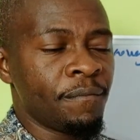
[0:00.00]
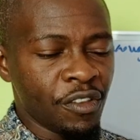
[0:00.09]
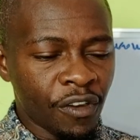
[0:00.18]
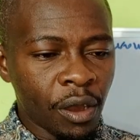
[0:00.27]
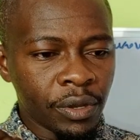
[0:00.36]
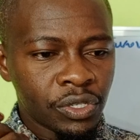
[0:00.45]

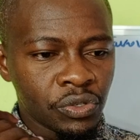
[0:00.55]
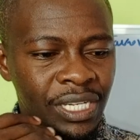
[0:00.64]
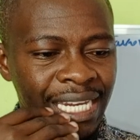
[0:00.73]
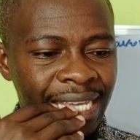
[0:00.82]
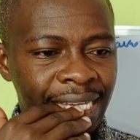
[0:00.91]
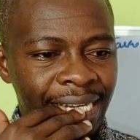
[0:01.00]
If I was to
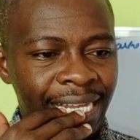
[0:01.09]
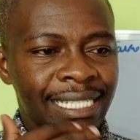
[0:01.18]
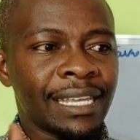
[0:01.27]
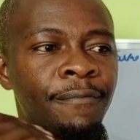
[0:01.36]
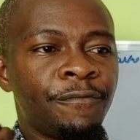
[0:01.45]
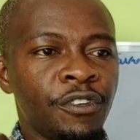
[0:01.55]
dedicate, let's
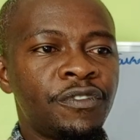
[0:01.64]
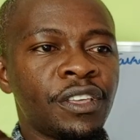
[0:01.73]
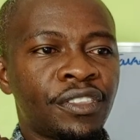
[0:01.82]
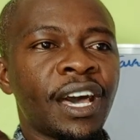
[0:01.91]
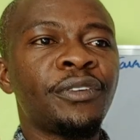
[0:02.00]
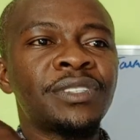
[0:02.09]
say,
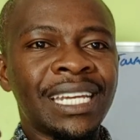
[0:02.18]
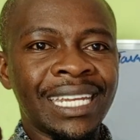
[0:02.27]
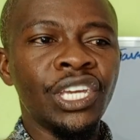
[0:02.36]
50,000